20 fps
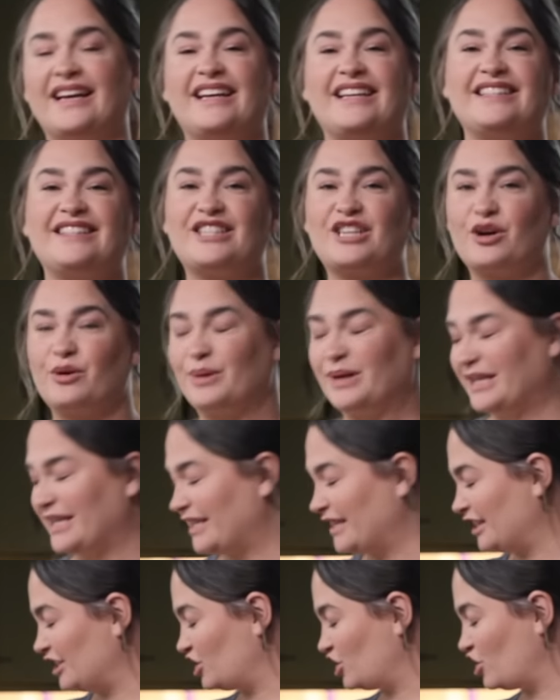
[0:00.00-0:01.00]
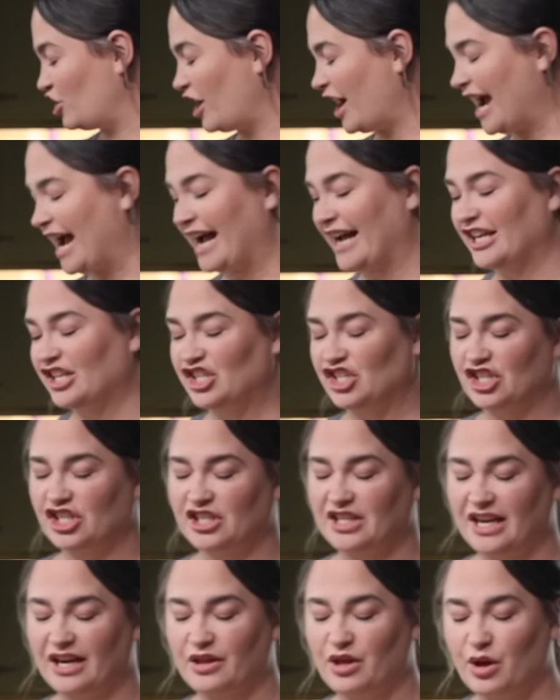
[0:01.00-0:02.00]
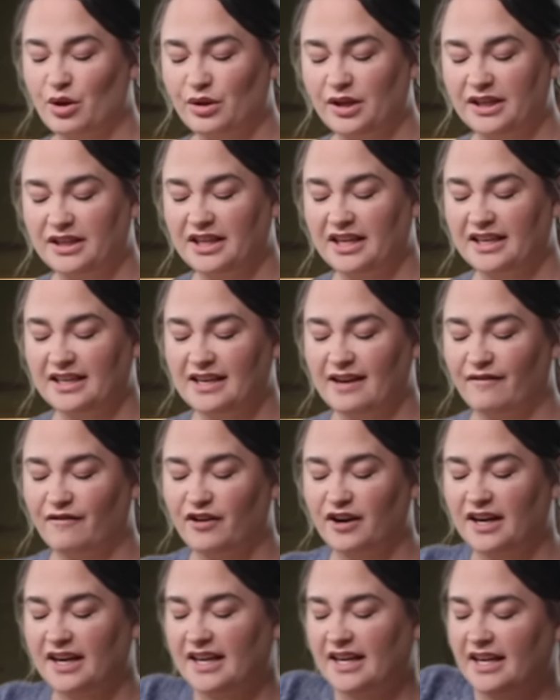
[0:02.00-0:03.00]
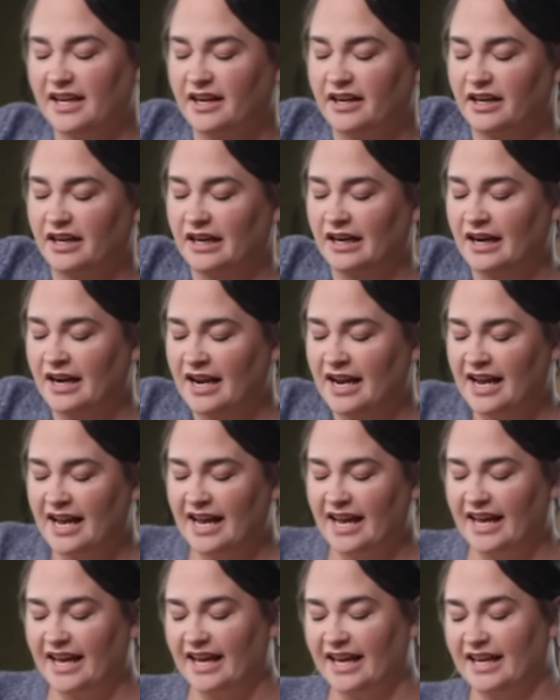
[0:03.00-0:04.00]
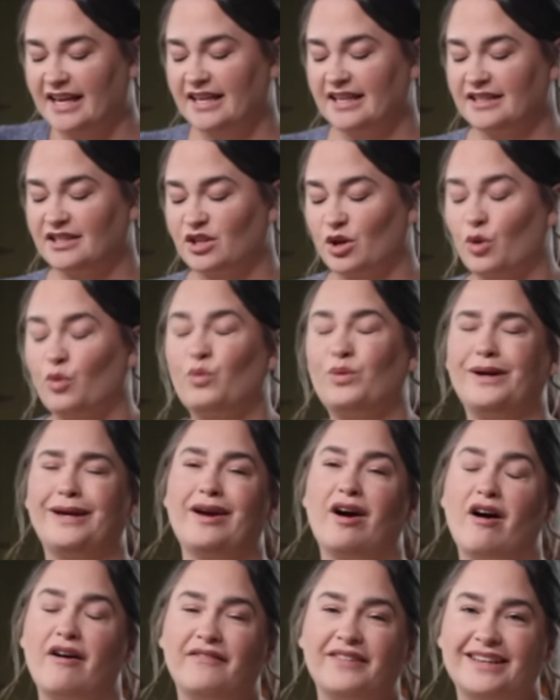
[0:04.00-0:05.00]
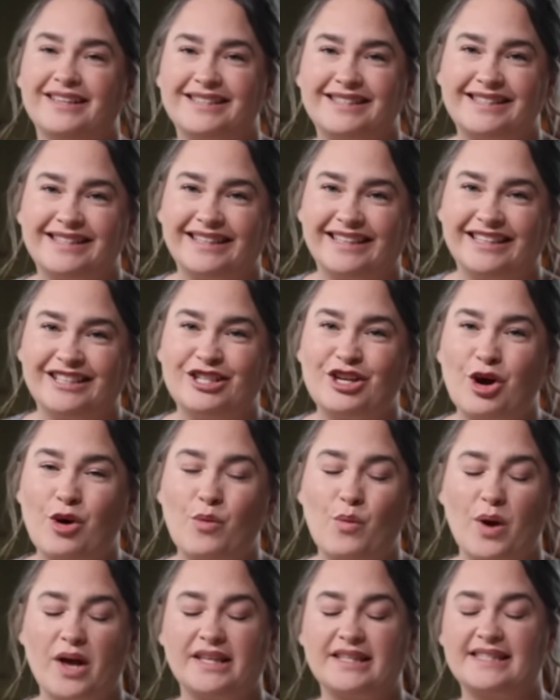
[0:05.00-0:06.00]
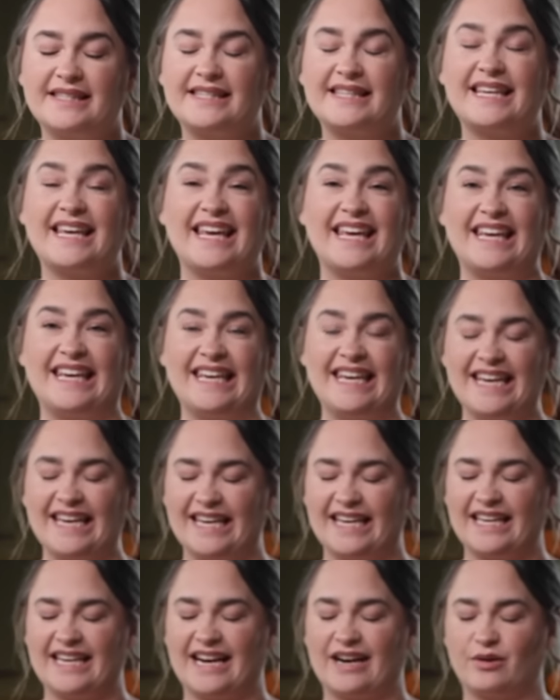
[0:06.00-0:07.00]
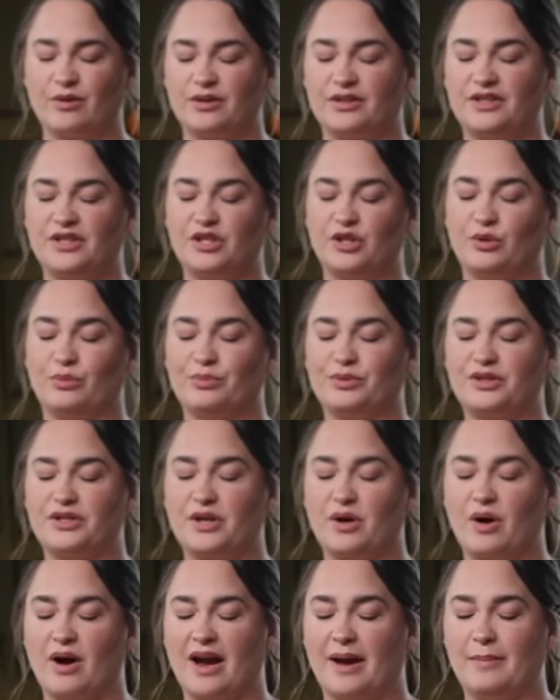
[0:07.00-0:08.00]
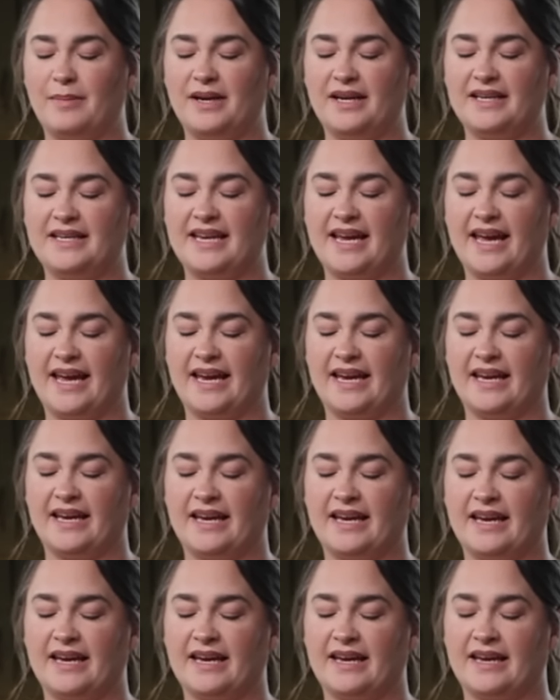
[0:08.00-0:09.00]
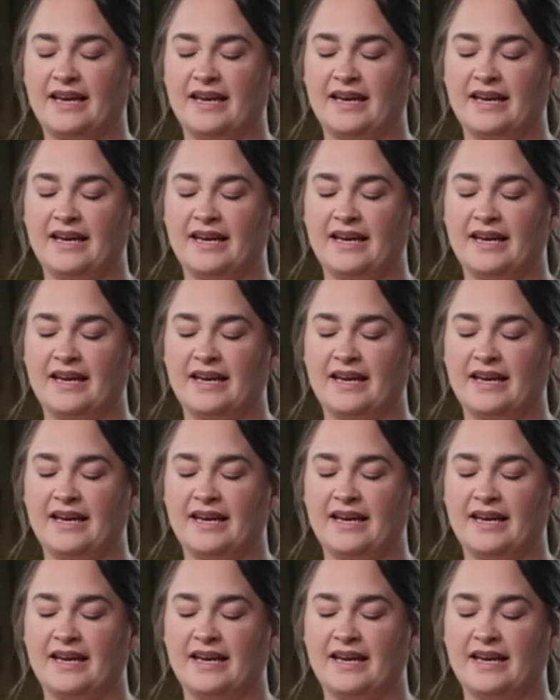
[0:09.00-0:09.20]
It's going in the trash. Now the only thing different here is we obviously don't want skin in our soup. So I'm gonna take